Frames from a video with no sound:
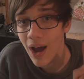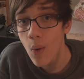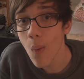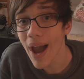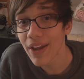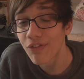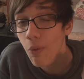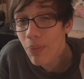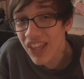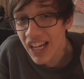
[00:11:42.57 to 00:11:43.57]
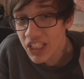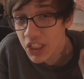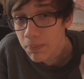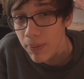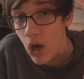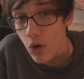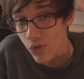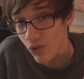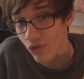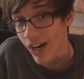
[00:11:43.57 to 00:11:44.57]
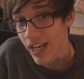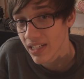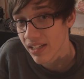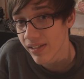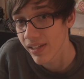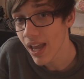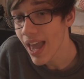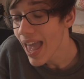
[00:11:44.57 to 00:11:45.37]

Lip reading: away from the explosion radius.